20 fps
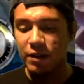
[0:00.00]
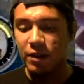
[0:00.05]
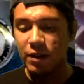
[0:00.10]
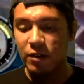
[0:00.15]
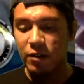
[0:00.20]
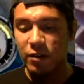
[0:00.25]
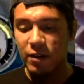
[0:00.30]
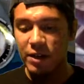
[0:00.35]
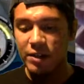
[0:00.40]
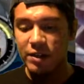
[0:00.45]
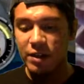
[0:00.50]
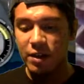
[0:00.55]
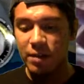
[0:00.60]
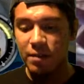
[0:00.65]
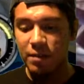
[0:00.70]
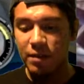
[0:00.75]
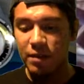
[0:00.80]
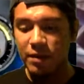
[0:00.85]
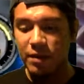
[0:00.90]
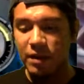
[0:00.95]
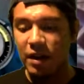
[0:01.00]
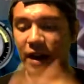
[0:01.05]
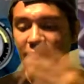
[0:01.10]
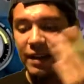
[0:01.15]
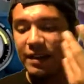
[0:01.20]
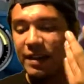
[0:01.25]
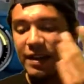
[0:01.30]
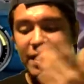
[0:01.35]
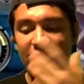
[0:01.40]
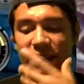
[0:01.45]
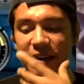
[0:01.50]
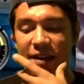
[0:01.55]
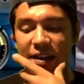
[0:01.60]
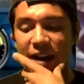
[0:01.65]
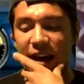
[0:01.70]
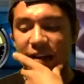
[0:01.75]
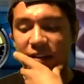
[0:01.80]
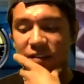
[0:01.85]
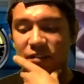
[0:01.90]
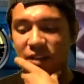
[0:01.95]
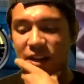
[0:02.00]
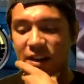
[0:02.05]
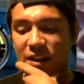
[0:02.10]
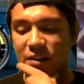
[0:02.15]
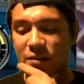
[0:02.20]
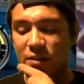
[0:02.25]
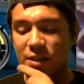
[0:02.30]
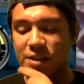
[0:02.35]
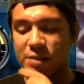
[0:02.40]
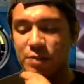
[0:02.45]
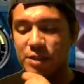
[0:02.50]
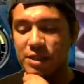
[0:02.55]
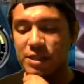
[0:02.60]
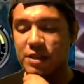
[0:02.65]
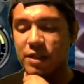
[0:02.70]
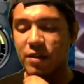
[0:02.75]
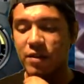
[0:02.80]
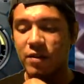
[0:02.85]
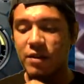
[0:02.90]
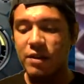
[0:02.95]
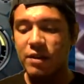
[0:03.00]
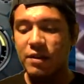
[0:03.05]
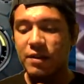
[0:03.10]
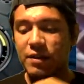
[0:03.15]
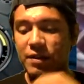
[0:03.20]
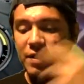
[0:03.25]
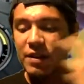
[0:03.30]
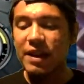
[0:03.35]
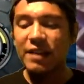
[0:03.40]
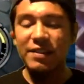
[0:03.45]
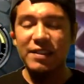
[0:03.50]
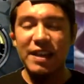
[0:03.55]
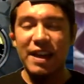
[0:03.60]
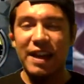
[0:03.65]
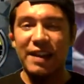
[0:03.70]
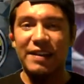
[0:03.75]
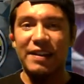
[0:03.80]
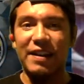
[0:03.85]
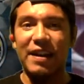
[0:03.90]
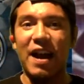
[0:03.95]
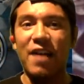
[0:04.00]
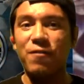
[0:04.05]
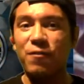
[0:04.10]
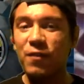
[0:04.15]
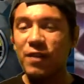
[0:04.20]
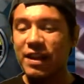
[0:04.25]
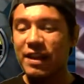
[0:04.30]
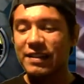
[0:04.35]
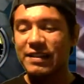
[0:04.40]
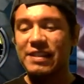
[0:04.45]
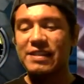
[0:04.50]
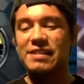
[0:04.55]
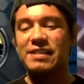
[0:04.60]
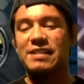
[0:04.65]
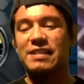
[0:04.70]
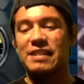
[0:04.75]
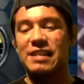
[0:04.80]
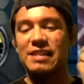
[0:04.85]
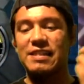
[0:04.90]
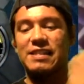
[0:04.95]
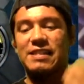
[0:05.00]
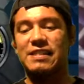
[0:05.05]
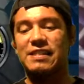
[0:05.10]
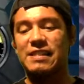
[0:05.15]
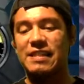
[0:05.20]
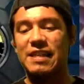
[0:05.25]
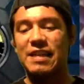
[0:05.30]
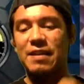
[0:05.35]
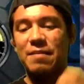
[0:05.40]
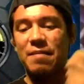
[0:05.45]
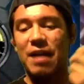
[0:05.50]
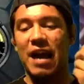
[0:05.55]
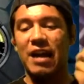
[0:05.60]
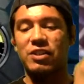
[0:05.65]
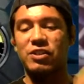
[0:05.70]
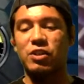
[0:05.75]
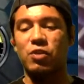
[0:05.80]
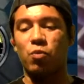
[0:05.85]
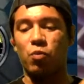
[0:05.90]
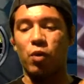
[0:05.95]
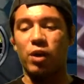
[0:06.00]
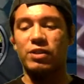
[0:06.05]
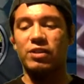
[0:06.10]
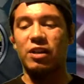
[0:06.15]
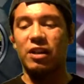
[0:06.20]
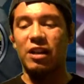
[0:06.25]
duration up? It didn't activate anyways, but still. You get the idea. I feel like this team actually worked a